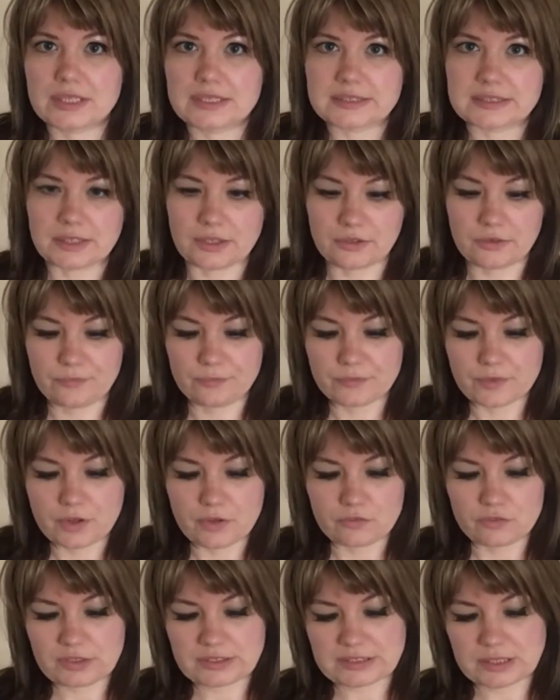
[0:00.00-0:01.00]
So,
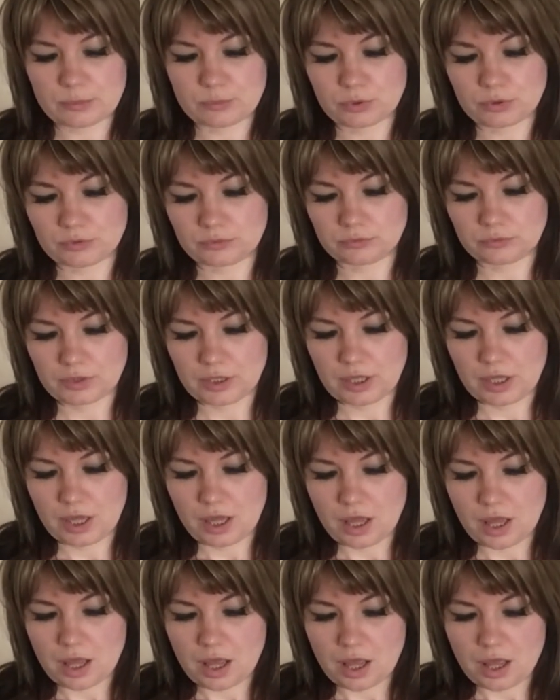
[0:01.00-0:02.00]
for example,
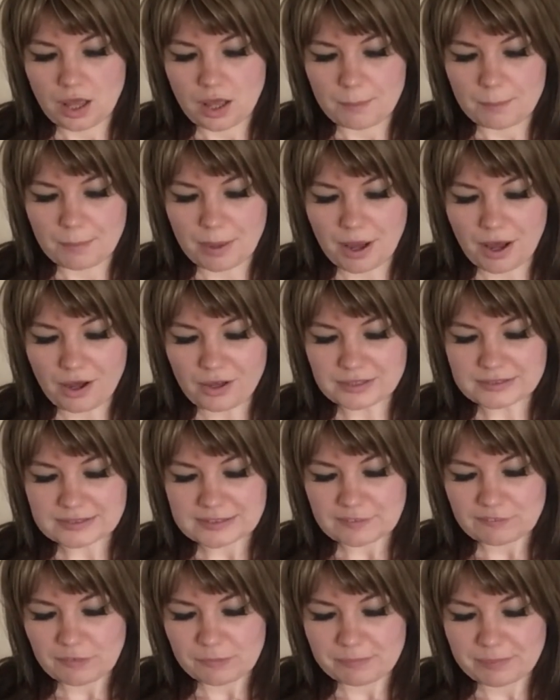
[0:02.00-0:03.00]

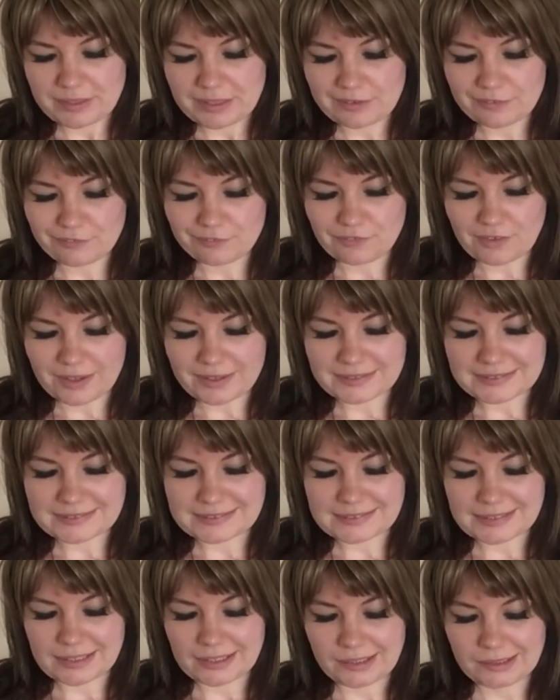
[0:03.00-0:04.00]
parts of a big fight
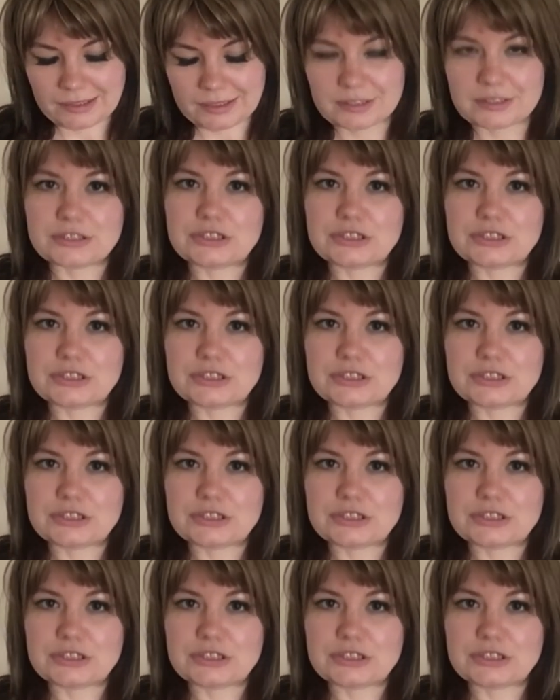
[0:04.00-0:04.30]
scene in